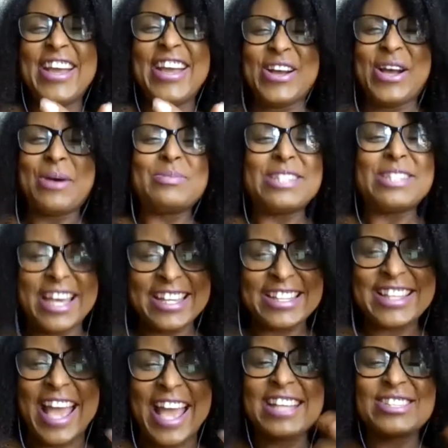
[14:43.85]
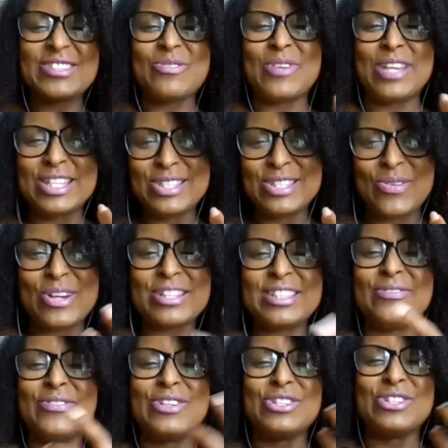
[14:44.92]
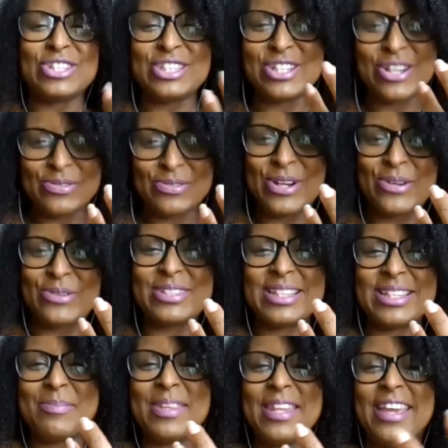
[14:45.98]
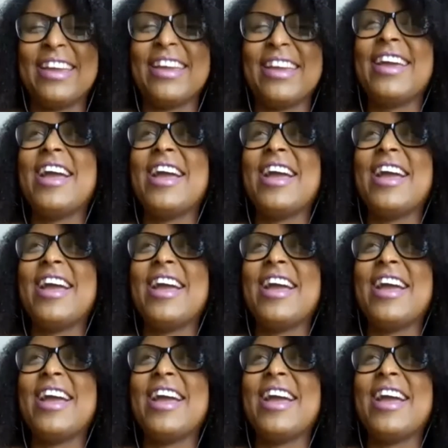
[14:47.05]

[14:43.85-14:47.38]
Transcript: come to us as a resource if you just don't know something.